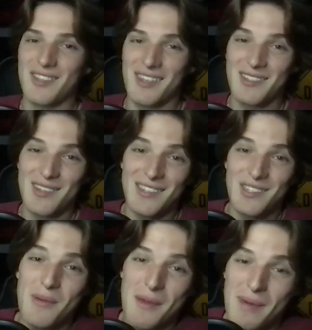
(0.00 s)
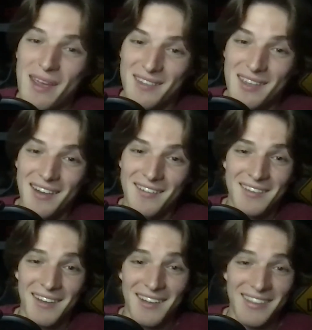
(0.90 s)
This could be a big thing.
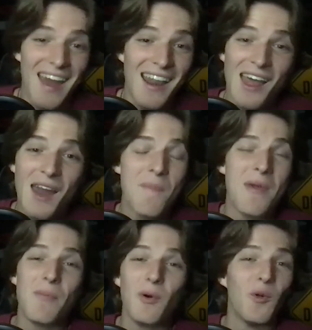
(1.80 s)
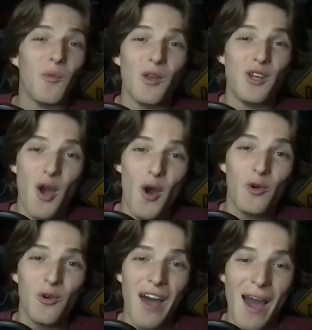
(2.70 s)
Not a lot of people would
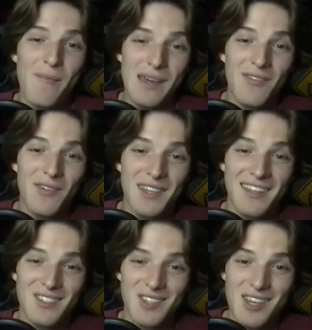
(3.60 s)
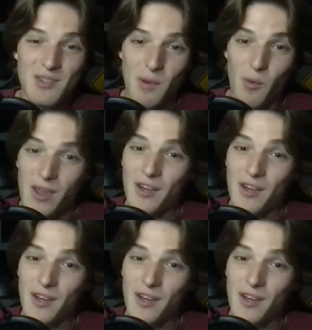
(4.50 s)
know how big of a thing this is, but we